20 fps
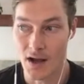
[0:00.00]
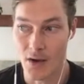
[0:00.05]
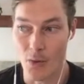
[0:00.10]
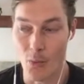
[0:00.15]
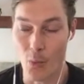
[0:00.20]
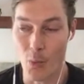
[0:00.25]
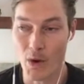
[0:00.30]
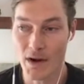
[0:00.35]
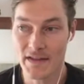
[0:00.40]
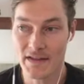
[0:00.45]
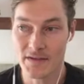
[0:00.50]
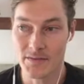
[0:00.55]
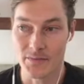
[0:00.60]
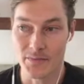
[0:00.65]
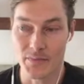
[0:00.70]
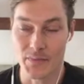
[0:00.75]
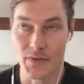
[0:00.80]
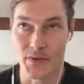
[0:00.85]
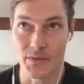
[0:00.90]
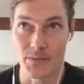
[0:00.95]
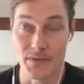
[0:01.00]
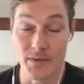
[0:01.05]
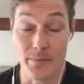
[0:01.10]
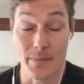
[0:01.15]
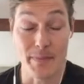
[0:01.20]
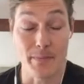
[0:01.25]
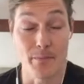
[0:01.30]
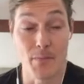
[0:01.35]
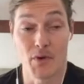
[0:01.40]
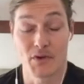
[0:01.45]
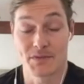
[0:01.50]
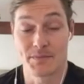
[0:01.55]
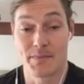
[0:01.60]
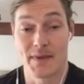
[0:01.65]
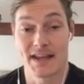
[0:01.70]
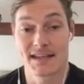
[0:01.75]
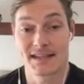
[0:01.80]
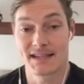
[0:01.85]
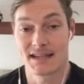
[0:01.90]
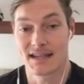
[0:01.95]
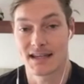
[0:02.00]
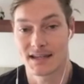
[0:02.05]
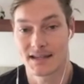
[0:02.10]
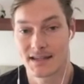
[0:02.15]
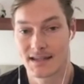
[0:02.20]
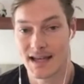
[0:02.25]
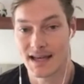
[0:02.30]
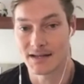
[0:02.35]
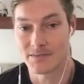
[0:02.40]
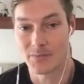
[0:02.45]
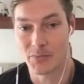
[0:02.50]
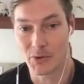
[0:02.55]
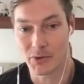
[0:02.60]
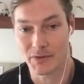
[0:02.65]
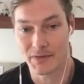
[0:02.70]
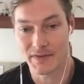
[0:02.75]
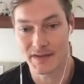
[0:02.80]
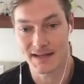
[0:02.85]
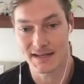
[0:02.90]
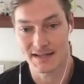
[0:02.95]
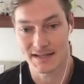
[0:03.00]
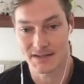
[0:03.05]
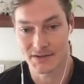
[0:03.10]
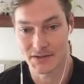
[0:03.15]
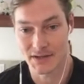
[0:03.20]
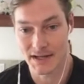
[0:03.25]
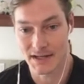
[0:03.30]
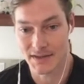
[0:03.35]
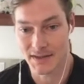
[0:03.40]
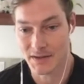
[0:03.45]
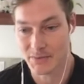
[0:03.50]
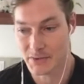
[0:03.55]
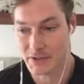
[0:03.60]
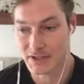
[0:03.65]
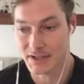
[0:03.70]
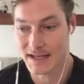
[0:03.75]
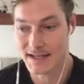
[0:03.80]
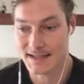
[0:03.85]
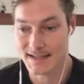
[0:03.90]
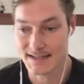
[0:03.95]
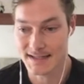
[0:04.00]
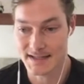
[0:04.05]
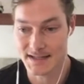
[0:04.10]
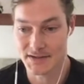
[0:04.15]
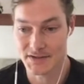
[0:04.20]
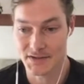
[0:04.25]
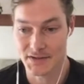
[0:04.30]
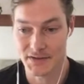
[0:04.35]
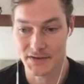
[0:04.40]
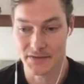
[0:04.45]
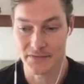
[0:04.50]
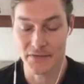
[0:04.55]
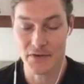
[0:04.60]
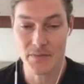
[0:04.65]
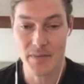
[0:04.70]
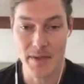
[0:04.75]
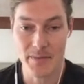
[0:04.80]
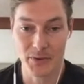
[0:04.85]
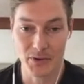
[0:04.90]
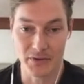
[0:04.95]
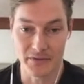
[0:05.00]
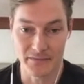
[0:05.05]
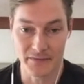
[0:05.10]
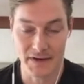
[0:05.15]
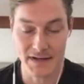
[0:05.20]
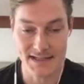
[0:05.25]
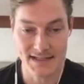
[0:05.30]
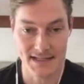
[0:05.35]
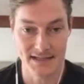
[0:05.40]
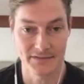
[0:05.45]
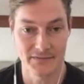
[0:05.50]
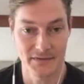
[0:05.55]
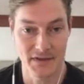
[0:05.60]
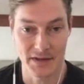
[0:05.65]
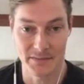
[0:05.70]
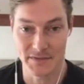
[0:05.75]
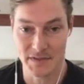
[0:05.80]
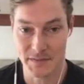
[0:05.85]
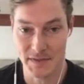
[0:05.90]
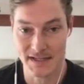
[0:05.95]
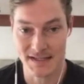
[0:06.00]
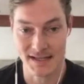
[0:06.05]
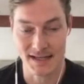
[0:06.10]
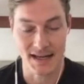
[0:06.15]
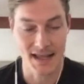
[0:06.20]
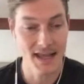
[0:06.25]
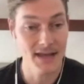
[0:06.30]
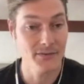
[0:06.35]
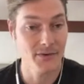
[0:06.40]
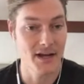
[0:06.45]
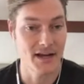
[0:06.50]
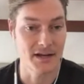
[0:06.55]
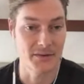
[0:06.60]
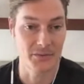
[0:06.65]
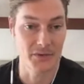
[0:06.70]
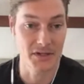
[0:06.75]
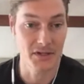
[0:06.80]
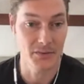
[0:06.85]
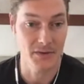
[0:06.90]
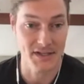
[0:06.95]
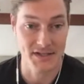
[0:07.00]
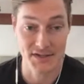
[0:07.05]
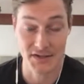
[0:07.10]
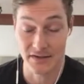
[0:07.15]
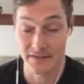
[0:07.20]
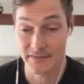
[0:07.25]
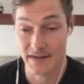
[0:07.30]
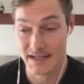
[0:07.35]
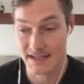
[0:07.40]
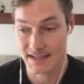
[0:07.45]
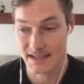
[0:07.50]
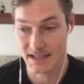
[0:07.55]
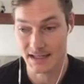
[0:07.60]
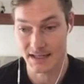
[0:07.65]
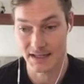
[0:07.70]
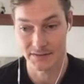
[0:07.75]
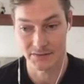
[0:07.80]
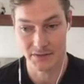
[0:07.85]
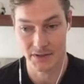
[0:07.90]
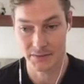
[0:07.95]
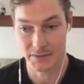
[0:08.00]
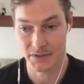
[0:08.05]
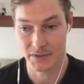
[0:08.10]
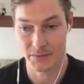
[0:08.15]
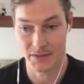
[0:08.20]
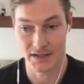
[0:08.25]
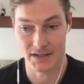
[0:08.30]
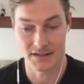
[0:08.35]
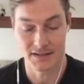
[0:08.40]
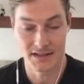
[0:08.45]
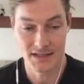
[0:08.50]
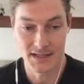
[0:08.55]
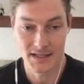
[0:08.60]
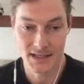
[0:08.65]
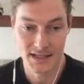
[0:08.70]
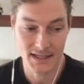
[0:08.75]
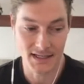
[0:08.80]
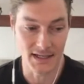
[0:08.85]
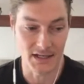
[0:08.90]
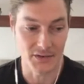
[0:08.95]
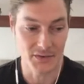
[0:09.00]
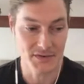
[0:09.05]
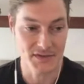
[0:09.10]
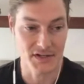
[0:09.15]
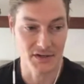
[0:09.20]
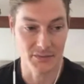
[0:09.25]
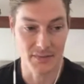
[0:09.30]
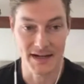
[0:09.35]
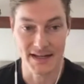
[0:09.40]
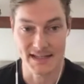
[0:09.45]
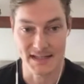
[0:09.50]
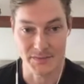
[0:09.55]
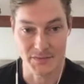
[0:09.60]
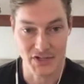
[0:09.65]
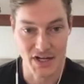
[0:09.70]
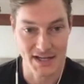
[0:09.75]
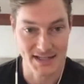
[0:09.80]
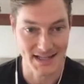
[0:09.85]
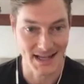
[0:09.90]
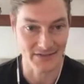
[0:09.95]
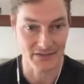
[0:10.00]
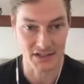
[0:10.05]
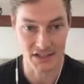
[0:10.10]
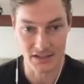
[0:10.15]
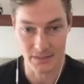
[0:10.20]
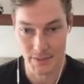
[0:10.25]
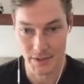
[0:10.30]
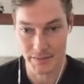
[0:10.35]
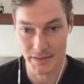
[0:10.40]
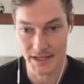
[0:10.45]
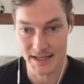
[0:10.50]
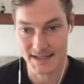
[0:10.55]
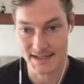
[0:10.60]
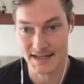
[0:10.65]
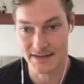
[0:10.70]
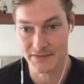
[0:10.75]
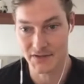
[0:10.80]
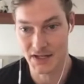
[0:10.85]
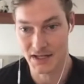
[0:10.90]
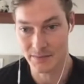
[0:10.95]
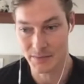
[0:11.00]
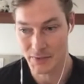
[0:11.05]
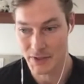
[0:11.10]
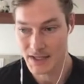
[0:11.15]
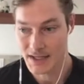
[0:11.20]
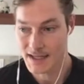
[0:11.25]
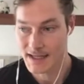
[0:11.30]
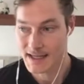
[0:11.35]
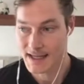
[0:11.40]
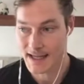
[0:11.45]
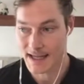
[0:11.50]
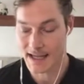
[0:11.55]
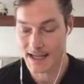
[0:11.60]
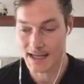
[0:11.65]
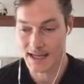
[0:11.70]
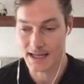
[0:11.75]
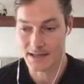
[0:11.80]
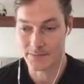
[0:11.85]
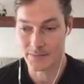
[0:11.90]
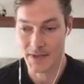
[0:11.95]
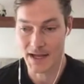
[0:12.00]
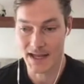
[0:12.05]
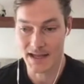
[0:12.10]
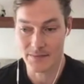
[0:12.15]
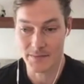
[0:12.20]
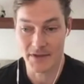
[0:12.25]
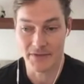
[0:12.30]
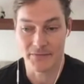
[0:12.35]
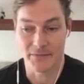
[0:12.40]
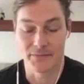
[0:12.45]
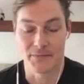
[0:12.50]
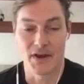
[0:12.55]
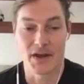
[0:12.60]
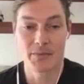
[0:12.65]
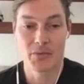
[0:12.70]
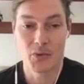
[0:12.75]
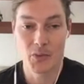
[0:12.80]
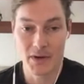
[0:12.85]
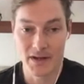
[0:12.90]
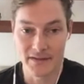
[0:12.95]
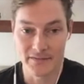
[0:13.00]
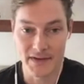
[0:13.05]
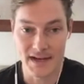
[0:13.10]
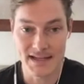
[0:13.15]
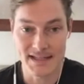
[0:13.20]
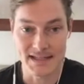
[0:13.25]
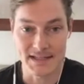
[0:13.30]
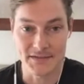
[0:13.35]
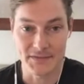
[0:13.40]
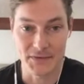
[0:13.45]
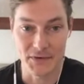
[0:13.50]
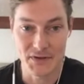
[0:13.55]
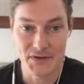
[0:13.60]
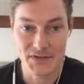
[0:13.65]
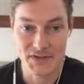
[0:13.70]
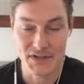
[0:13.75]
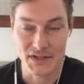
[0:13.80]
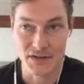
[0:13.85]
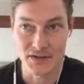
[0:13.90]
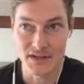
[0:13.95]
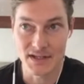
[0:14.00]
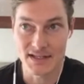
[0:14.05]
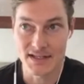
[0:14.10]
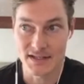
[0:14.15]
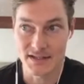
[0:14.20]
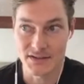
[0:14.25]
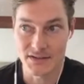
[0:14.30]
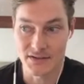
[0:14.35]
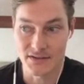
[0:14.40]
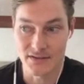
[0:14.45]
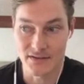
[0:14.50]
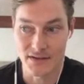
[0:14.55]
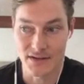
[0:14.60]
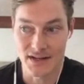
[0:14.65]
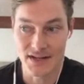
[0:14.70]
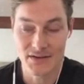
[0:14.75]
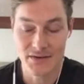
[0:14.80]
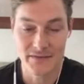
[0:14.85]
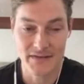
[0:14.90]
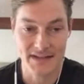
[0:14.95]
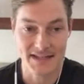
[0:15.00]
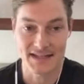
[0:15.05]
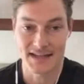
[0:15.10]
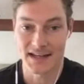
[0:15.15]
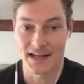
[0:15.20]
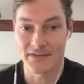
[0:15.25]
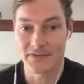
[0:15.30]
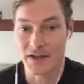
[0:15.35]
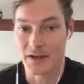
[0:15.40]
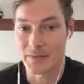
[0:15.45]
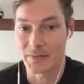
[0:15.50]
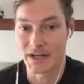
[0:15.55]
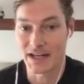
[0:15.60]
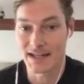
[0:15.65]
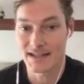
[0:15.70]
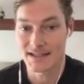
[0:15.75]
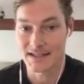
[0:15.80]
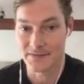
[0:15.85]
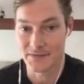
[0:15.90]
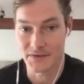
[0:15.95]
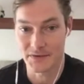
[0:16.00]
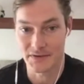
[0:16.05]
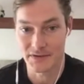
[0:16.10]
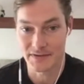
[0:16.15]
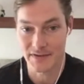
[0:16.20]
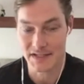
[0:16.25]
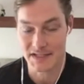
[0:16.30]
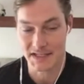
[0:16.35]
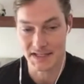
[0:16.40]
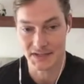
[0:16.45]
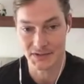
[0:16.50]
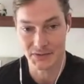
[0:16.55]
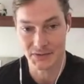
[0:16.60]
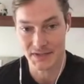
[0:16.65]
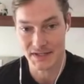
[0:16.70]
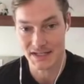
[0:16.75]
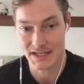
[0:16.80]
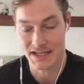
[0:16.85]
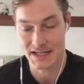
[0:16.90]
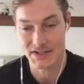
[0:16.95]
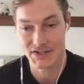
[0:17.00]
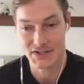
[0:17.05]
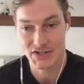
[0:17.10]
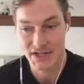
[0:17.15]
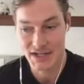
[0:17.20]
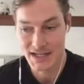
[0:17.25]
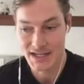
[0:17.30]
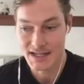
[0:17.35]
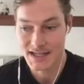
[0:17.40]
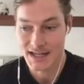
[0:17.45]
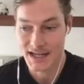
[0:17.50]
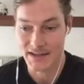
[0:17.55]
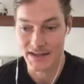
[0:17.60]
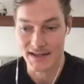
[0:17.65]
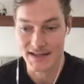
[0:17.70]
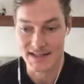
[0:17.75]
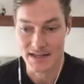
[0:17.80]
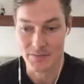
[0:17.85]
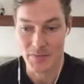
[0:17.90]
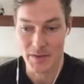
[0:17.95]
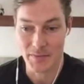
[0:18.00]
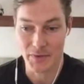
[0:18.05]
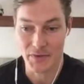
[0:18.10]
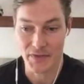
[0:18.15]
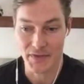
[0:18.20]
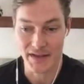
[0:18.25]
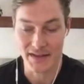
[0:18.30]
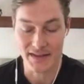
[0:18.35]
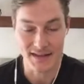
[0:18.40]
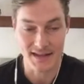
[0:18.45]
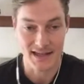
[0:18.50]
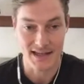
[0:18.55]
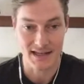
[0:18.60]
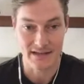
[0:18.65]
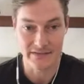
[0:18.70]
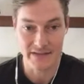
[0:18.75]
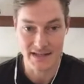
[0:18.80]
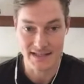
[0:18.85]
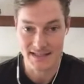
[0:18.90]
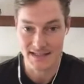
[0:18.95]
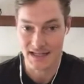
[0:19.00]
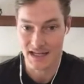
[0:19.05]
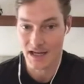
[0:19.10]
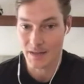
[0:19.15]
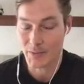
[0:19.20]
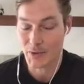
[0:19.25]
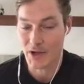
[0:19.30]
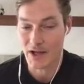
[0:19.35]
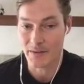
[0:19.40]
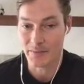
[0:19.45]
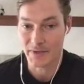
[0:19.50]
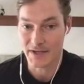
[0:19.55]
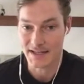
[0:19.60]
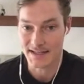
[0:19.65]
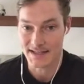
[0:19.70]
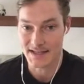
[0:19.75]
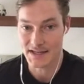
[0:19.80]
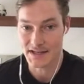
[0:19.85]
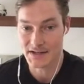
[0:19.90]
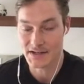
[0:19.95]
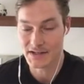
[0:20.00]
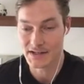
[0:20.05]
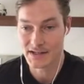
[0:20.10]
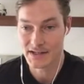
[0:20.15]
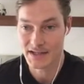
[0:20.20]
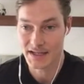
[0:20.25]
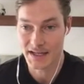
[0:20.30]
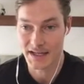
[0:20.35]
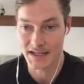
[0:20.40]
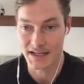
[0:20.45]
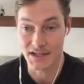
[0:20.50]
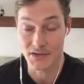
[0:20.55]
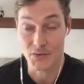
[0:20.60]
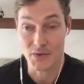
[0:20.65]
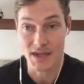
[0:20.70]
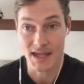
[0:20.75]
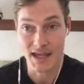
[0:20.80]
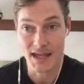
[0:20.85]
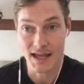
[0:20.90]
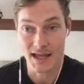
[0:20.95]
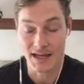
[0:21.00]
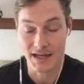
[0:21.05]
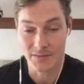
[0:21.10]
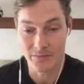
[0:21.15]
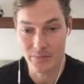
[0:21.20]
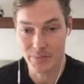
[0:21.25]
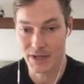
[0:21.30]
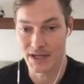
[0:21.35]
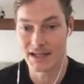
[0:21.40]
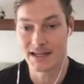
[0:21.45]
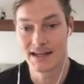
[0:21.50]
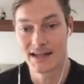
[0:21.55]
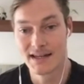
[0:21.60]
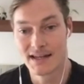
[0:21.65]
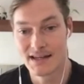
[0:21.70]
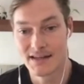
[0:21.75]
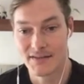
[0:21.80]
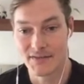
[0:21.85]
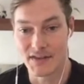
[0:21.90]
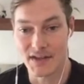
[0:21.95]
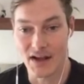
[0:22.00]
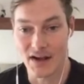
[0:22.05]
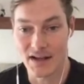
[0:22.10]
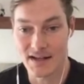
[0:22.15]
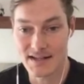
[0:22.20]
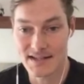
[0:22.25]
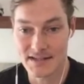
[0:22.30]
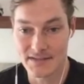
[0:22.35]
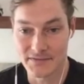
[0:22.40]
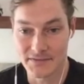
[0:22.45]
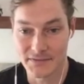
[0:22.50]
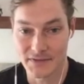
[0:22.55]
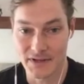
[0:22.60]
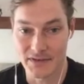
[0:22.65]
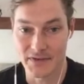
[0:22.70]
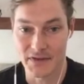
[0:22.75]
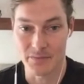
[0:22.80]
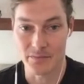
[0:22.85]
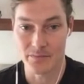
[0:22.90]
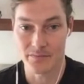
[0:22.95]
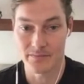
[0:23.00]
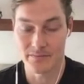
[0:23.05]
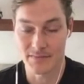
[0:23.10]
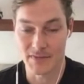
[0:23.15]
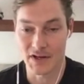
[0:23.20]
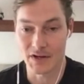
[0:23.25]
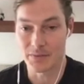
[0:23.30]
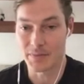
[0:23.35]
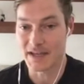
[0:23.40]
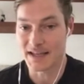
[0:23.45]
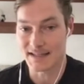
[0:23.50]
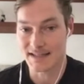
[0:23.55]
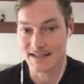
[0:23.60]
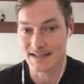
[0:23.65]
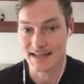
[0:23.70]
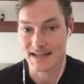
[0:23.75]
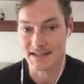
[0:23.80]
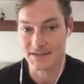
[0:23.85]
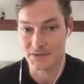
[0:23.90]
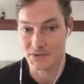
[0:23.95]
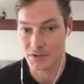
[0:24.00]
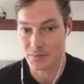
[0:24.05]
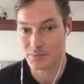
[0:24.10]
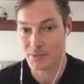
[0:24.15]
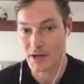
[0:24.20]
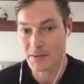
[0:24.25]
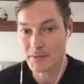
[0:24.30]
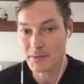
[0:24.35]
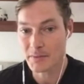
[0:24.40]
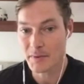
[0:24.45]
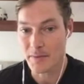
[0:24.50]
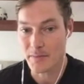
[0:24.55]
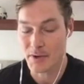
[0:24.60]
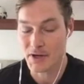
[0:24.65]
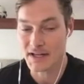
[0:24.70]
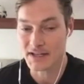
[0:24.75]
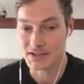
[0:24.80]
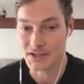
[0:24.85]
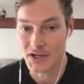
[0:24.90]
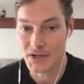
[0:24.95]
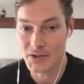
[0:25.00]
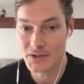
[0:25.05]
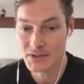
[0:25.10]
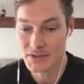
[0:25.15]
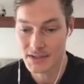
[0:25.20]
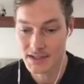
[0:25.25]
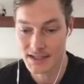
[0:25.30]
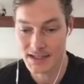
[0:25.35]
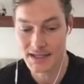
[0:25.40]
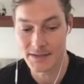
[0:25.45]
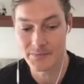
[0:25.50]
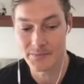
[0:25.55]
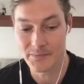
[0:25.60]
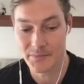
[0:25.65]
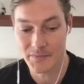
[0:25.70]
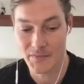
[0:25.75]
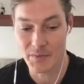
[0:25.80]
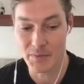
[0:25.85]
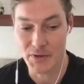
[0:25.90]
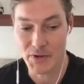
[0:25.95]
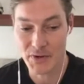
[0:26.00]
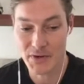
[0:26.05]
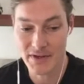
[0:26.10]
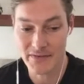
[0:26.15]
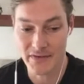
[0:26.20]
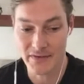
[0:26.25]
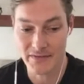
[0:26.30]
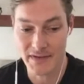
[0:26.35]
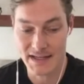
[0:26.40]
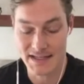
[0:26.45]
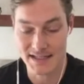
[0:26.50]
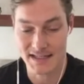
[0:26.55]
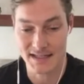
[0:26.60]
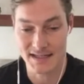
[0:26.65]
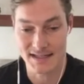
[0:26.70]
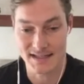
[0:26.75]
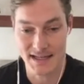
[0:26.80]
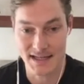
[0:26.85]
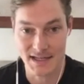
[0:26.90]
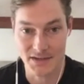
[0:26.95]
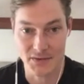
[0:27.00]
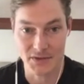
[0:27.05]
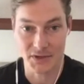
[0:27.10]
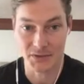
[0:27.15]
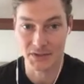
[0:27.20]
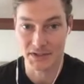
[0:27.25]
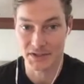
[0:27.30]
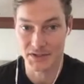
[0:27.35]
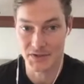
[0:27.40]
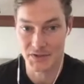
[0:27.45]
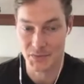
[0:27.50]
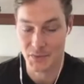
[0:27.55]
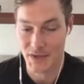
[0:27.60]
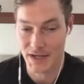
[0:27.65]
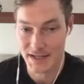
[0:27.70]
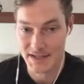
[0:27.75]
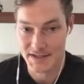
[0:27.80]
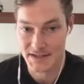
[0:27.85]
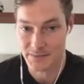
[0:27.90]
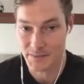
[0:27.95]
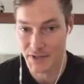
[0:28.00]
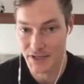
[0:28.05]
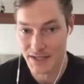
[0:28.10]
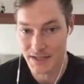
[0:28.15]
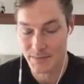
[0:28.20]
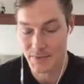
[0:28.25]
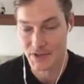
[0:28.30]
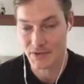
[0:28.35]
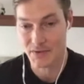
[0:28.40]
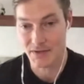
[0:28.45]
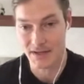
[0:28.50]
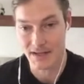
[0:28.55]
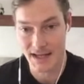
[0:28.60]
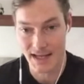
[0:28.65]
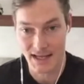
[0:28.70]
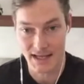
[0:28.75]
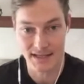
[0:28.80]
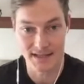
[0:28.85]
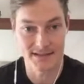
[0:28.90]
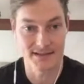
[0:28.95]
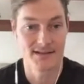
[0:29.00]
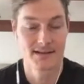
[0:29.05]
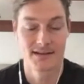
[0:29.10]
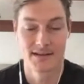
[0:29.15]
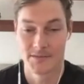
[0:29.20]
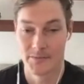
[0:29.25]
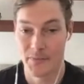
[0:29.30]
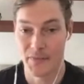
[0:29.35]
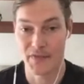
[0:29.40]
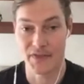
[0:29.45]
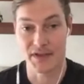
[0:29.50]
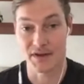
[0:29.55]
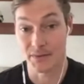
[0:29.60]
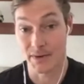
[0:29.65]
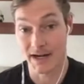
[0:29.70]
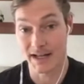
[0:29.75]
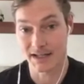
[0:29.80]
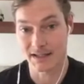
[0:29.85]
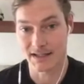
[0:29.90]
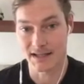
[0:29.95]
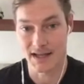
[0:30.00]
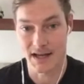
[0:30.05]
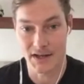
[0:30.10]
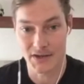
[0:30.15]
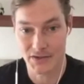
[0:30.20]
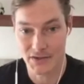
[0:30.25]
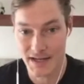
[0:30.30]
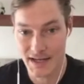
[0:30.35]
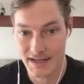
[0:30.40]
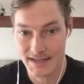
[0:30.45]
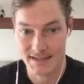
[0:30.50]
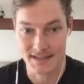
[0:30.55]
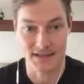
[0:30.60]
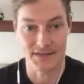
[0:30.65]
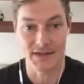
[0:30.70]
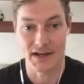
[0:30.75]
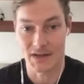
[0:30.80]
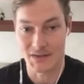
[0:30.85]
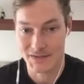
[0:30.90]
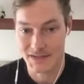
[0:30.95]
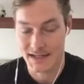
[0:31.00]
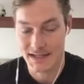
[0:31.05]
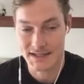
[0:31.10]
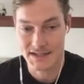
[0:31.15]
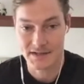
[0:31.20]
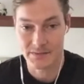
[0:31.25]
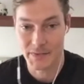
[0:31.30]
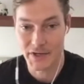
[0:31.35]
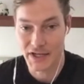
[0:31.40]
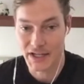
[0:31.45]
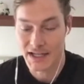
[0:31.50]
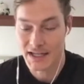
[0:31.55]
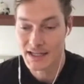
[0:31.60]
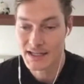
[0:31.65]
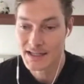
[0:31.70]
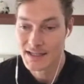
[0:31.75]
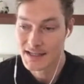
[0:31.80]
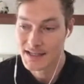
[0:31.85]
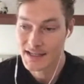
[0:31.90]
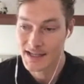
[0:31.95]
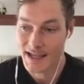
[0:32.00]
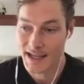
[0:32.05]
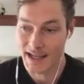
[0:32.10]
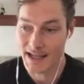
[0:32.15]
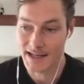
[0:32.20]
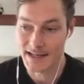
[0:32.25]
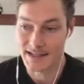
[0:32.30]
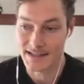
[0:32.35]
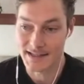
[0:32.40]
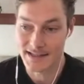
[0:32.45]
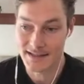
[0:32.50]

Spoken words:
one of the most basic yet important things to, I think, realize is there are people and friends that have come to me saying, hey, Ryan, I really want to start investing. I really want to, start writing some checks. I have a little bit of money saved up. And my number one advice is first, you need to invest in enough companies if you're investing at early stage. I think some people think that they can invest in a couple companies a year, and you can, but the odds of it, being successful are probably pretty low. The beauty of investing is that you can only lose 1x your money, but you can gain theoretically 100x, 1000x your money. And,